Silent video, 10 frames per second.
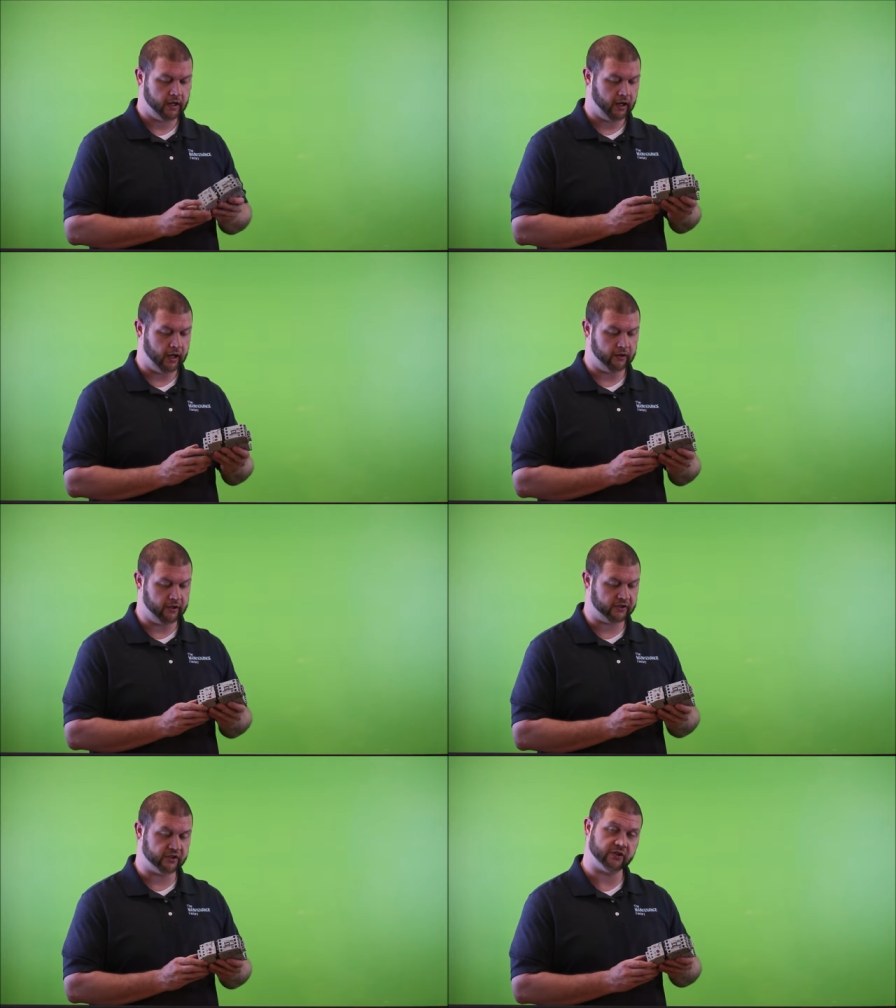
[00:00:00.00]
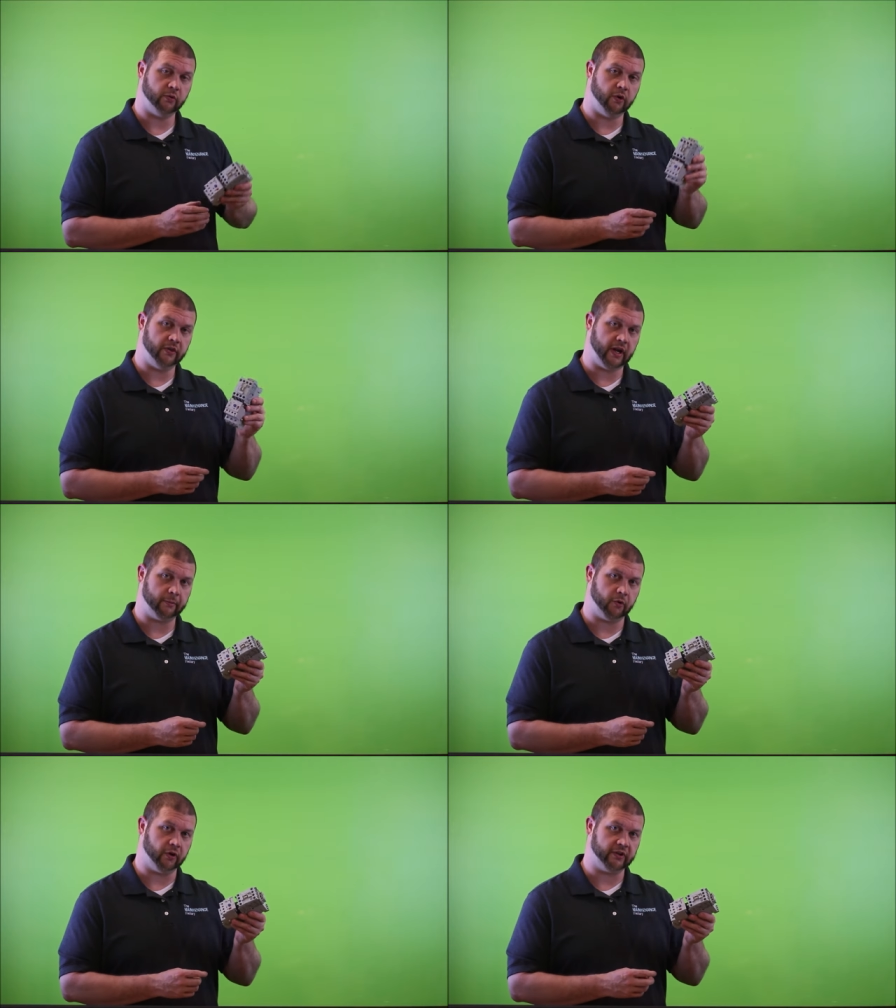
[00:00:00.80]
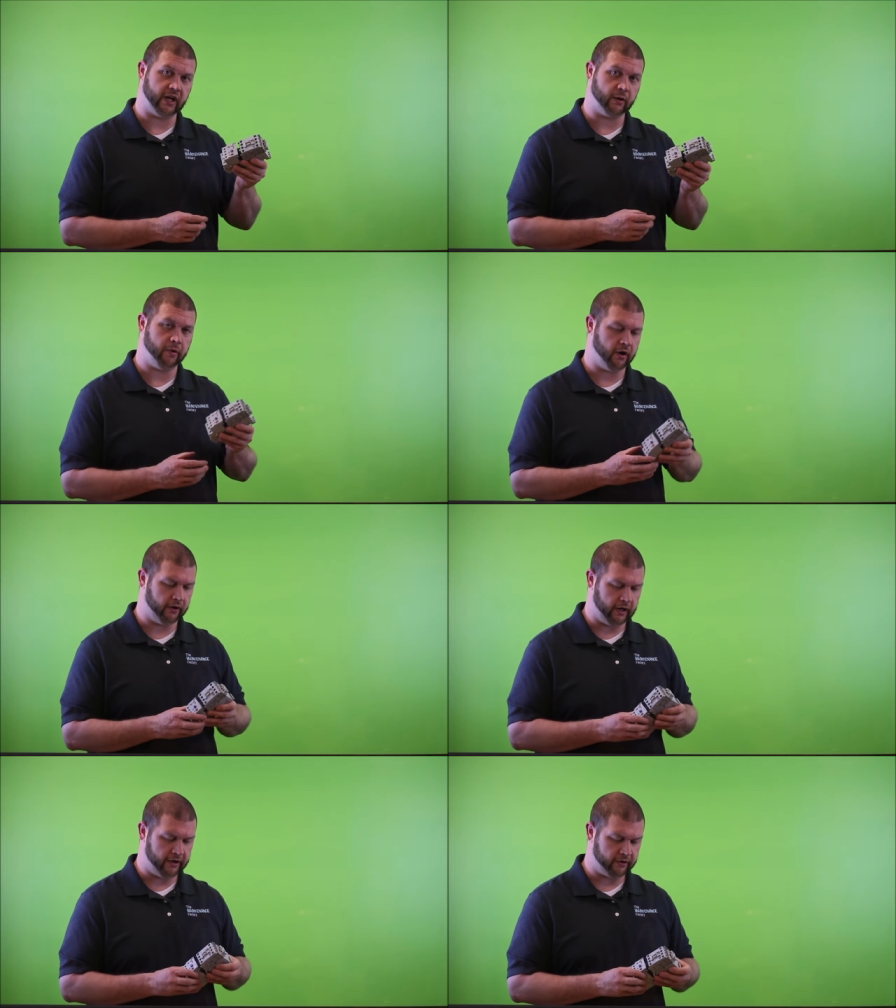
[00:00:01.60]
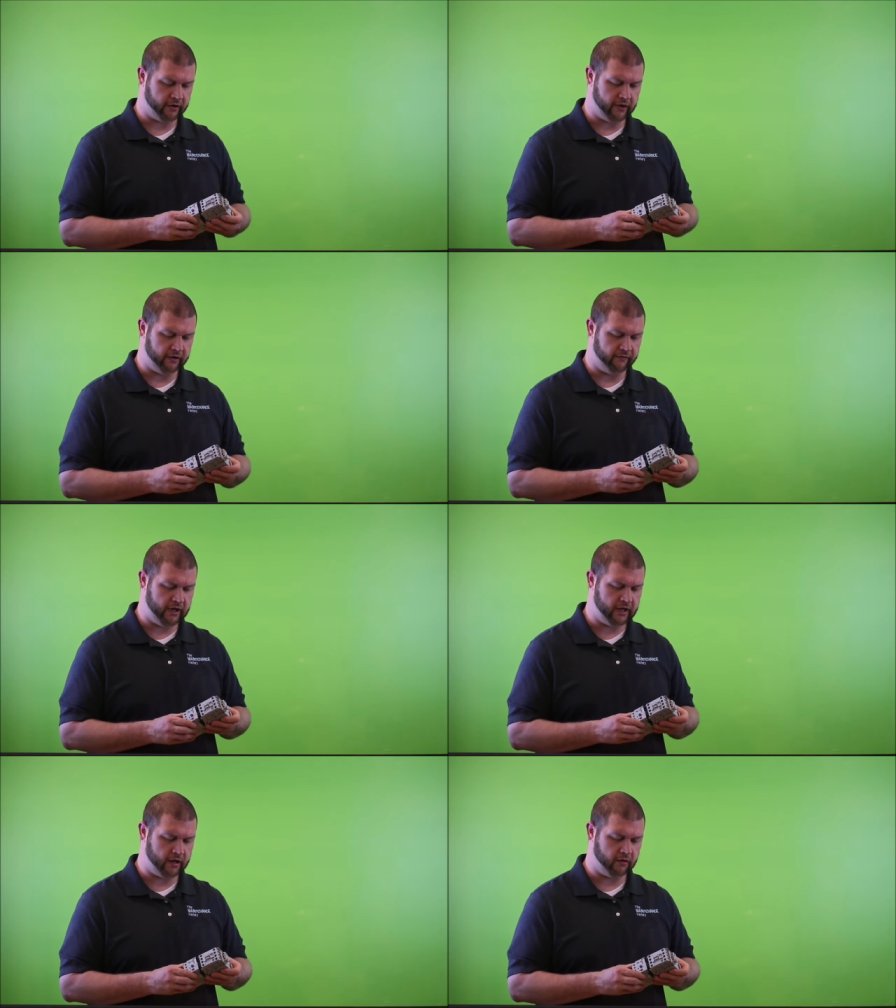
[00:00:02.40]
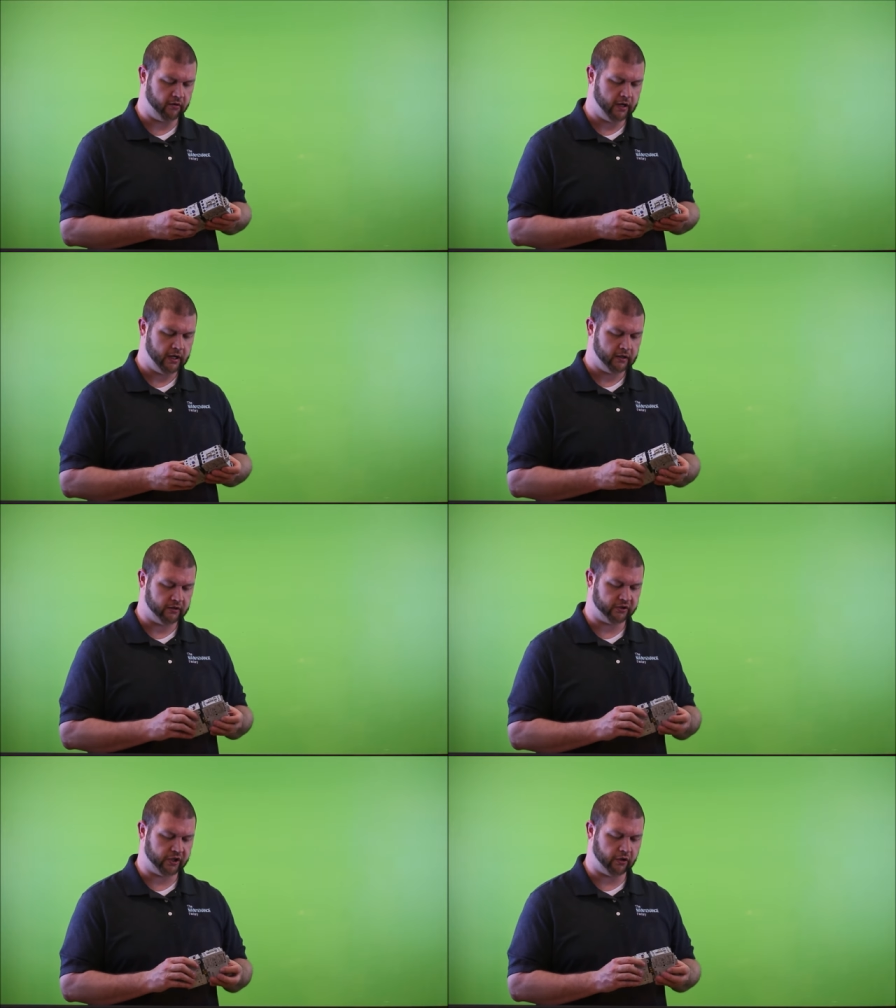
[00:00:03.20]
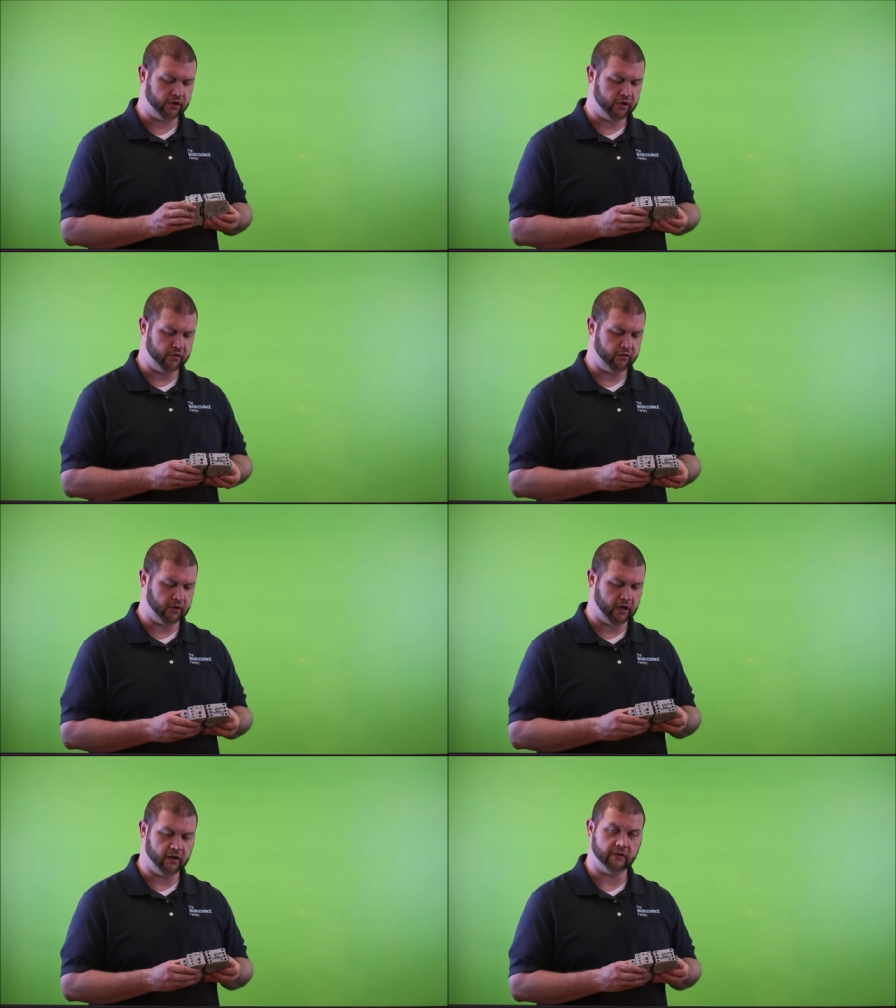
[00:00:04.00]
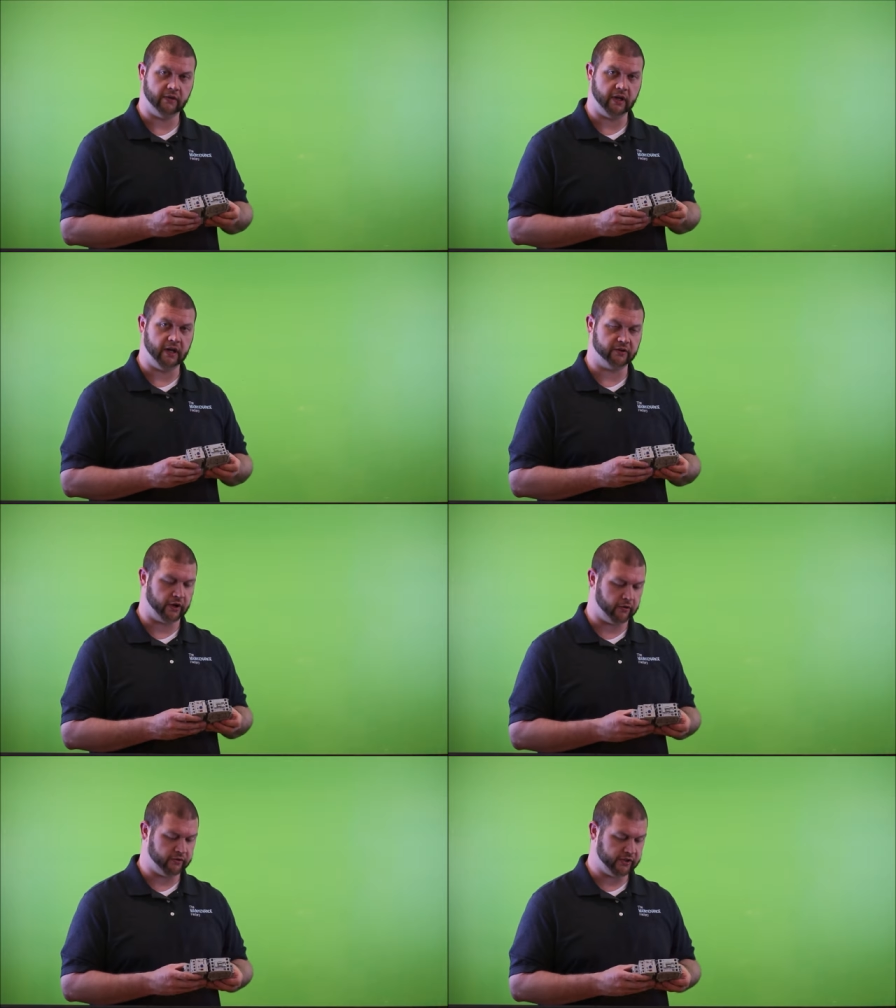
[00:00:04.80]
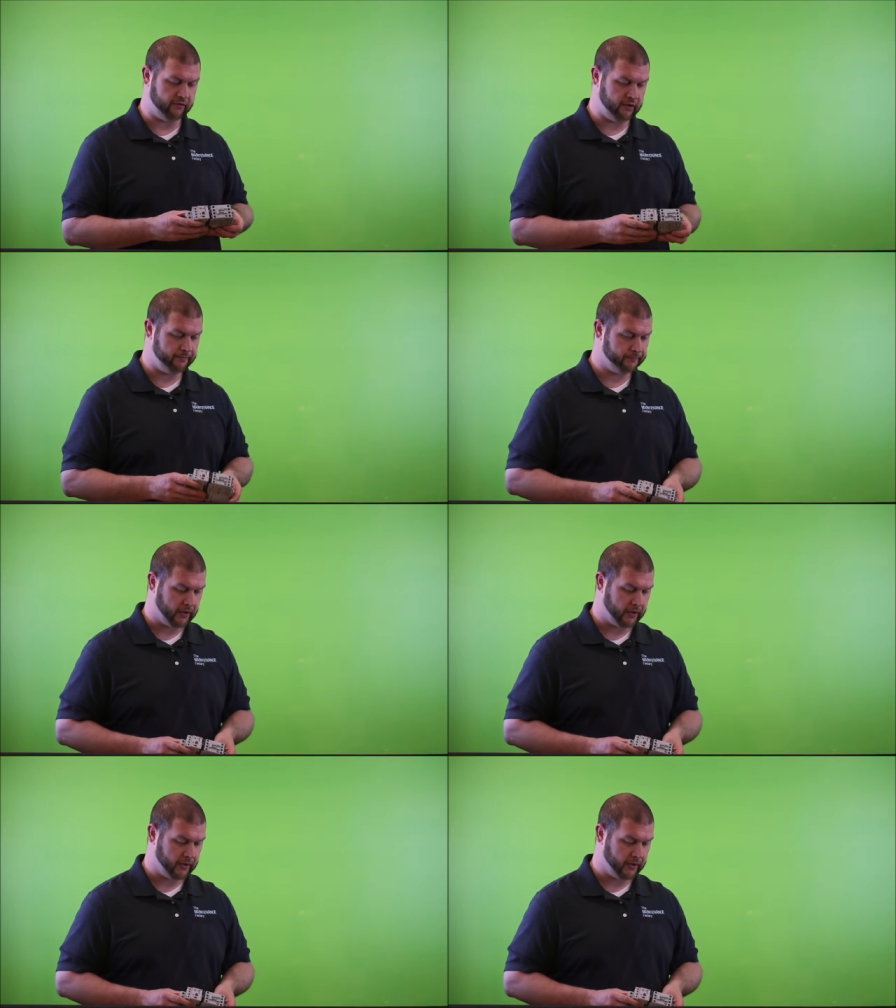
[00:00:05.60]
And this is the one that I'm going to take apart later on in the video to show you uh, the internals of it.